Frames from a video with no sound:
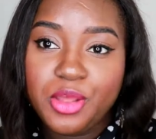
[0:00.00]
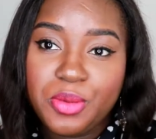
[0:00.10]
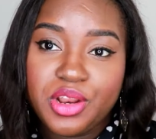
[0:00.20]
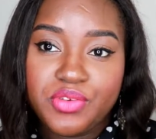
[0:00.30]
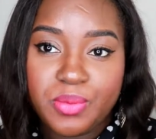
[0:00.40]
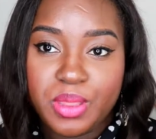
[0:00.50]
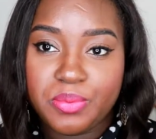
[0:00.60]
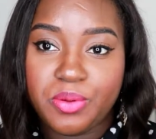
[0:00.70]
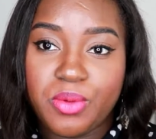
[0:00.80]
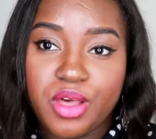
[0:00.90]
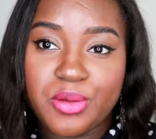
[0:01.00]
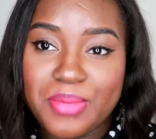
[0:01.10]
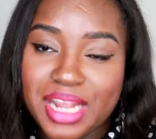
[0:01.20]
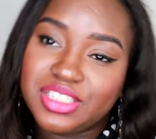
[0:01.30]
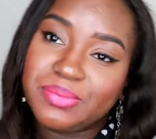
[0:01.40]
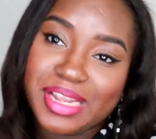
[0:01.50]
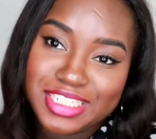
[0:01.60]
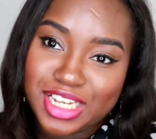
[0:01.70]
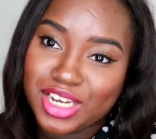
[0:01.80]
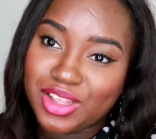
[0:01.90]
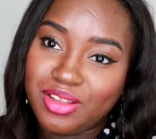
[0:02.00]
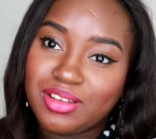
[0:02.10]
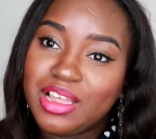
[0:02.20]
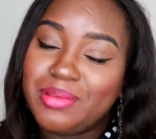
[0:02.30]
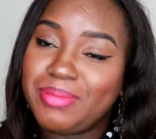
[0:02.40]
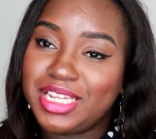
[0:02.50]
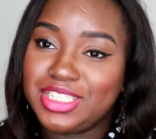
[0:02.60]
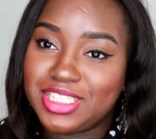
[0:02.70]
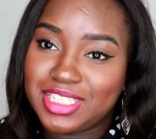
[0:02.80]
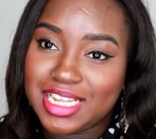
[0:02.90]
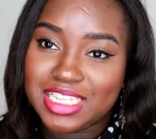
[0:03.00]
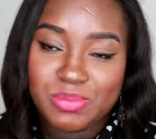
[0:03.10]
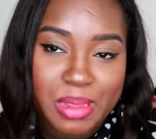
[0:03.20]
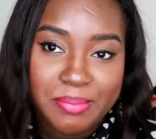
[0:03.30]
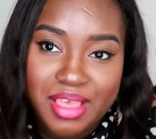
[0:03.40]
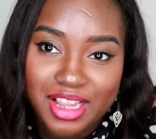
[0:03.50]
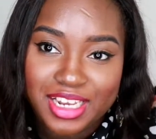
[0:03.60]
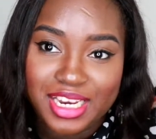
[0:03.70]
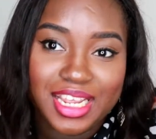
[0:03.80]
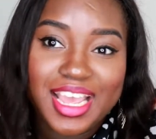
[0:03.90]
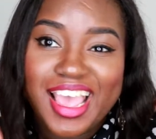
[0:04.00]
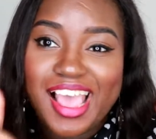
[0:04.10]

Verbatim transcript: Hello beautiful people, welcome back to my channel, My Two Cents by Melody.